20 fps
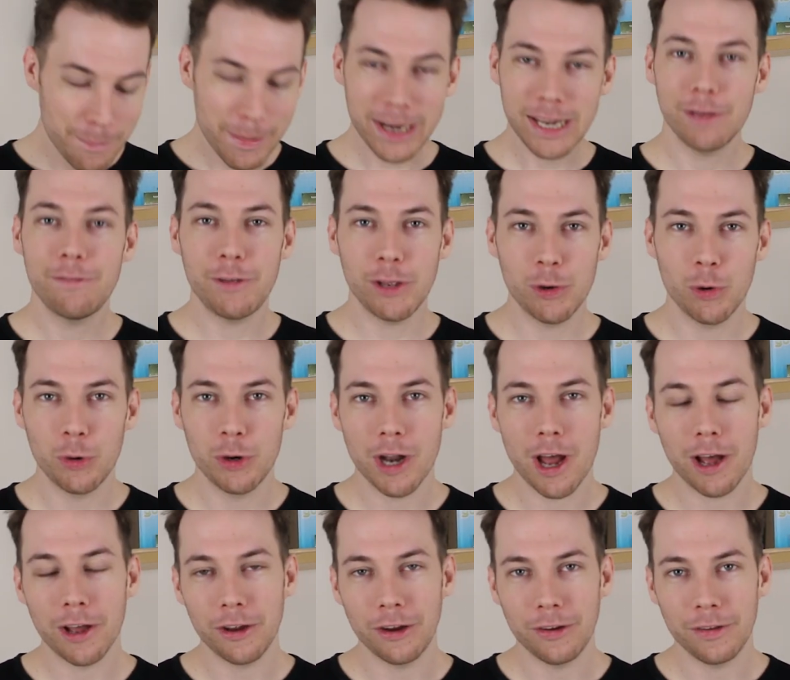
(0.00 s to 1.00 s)
Many of you will
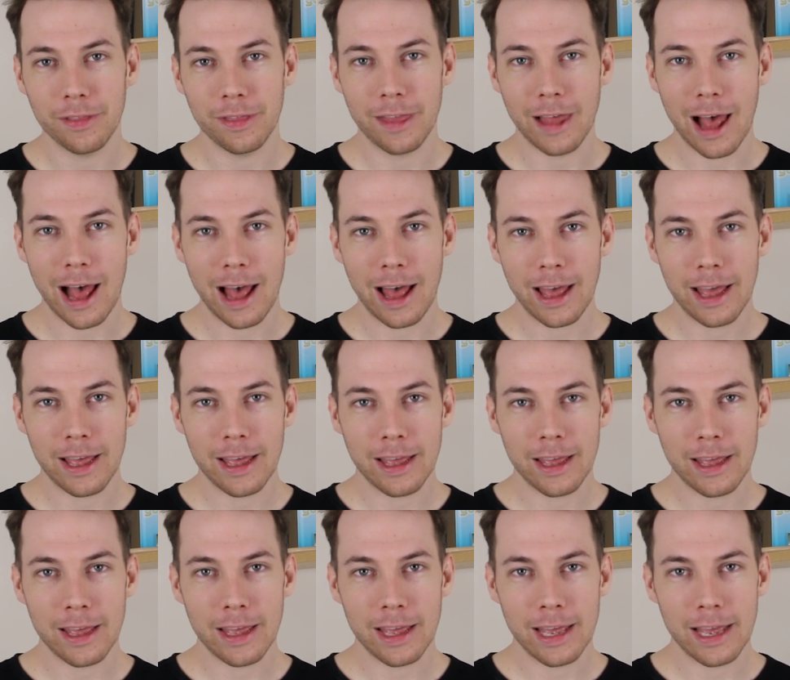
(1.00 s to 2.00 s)
know that
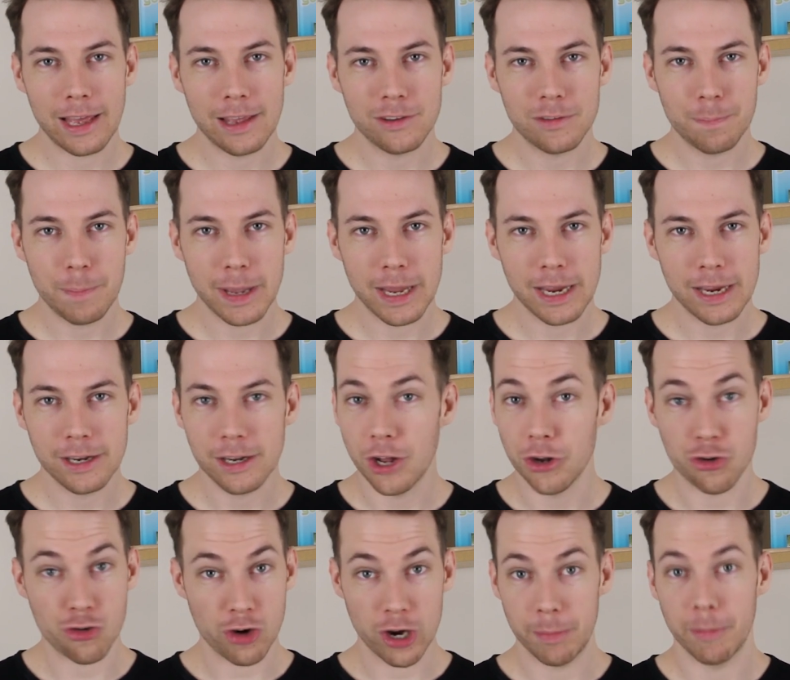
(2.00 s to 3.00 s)
it has been a
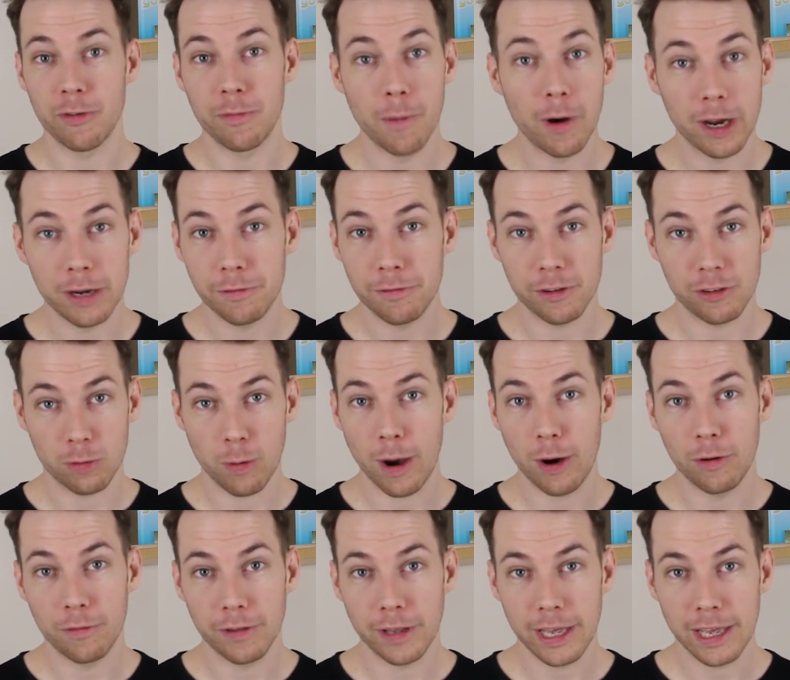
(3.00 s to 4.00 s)
dream of mine for
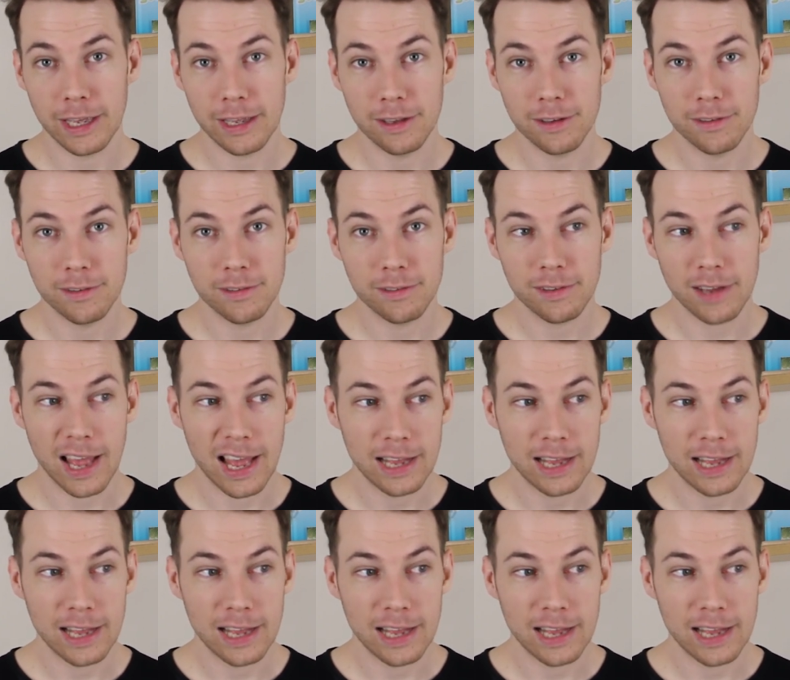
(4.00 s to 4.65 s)
12 years